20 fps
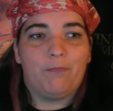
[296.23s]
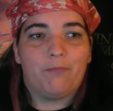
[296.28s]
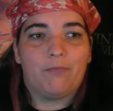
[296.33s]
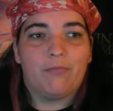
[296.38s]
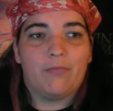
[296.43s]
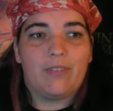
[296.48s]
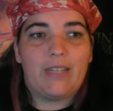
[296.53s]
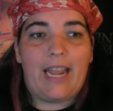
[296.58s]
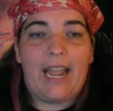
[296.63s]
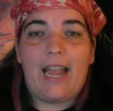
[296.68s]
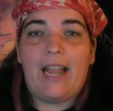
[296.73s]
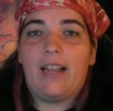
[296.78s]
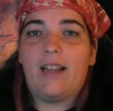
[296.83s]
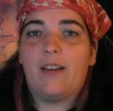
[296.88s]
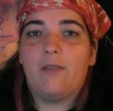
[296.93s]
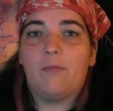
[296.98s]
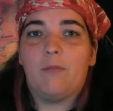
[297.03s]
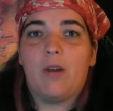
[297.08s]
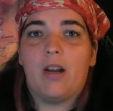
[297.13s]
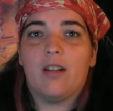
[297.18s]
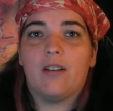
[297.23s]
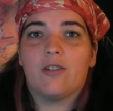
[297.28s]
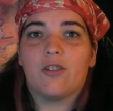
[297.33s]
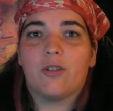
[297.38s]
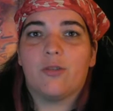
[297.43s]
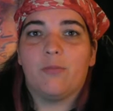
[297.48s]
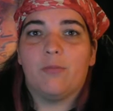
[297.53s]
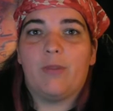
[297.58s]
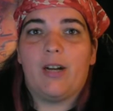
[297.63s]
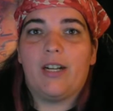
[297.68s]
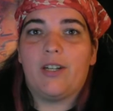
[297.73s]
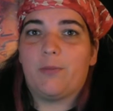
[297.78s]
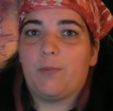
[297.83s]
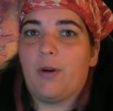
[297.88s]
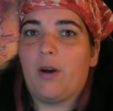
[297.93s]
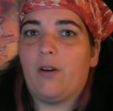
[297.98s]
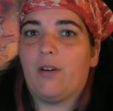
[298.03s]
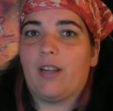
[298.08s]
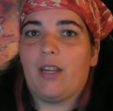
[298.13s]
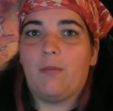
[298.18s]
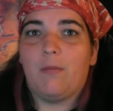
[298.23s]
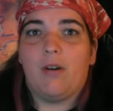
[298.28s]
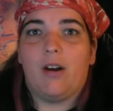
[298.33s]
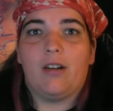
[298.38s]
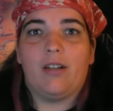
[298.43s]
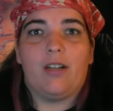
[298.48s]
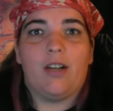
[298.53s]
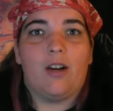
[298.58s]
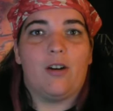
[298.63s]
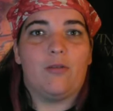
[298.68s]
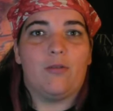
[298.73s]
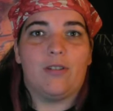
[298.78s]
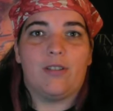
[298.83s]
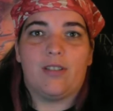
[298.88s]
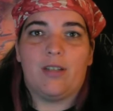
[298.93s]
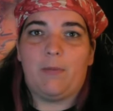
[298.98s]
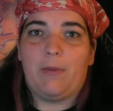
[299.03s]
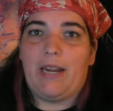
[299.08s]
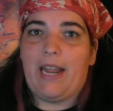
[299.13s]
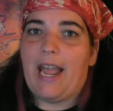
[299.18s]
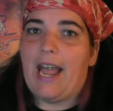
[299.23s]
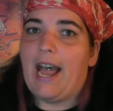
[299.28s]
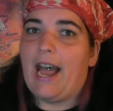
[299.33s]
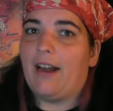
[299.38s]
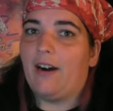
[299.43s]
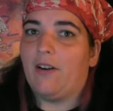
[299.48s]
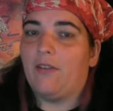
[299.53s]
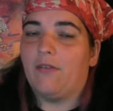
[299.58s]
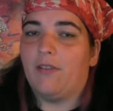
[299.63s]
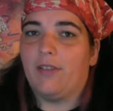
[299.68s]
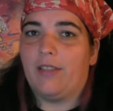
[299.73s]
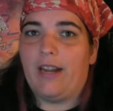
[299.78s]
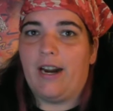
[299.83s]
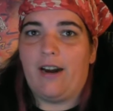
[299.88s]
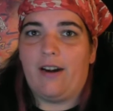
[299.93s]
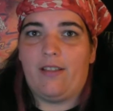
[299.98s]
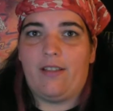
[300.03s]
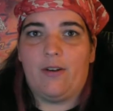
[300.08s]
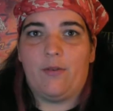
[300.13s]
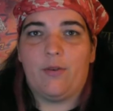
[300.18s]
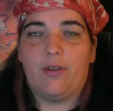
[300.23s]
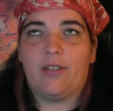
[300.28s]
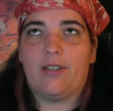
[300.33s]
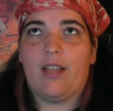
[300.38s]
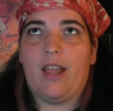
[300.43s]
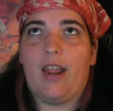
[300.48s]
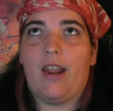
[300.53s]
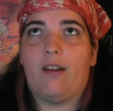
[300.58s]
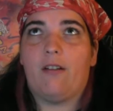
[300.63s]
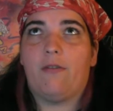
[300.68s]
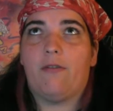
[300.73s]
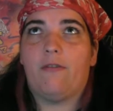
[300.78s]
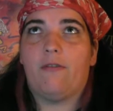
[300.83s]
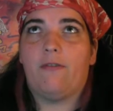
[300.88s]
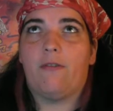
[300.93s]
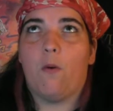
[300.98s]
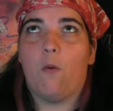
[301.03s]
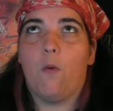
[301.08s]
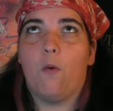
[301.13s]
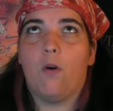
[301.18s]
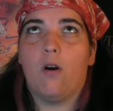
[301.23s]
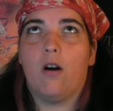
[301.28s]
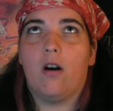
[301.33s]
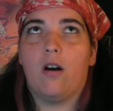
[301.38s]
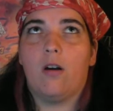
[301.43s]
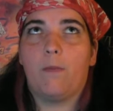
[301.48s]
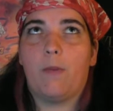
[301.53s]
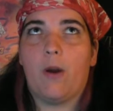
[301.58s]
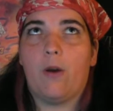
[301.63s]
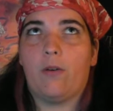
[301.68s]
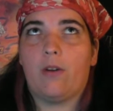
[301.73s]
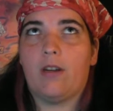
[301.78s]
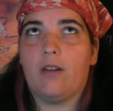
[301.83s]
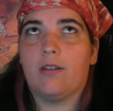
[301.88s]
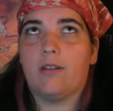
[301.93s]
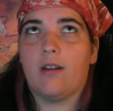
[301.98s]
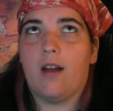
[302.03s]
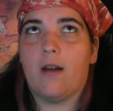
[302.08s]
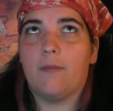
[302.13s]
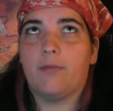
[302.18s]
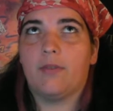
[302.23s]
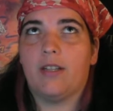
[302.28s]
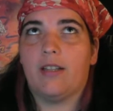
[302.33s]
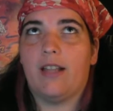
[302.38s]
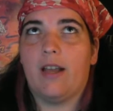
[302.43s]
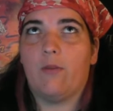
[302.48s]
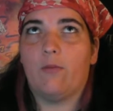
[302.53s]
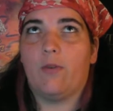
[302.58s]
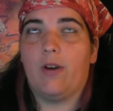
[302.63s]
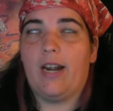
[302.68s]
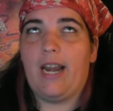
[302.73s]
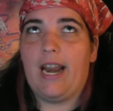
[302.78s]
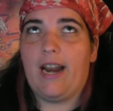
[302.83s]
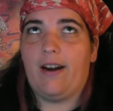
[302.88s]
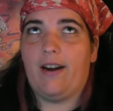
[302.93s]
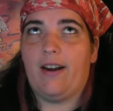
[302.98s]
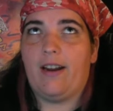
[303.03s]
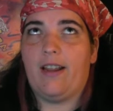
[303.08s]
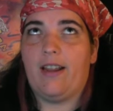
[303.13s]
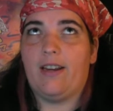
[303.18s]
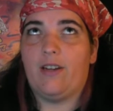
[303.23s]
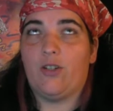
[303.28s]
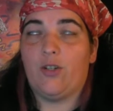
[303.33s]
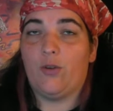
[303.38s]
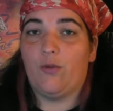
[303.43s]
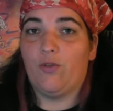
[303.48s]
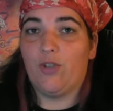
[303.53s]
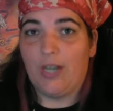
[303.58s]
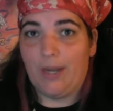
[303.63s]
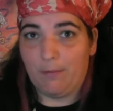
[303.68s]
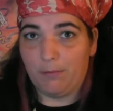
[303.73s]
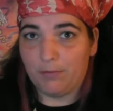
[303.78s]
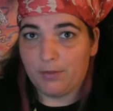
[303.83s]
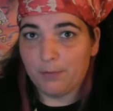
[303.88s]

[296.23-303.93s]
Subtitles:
Yeah, and much Pokemon Go was to be had over there. There was like 4 Pokestops in that one area and 2 gyms,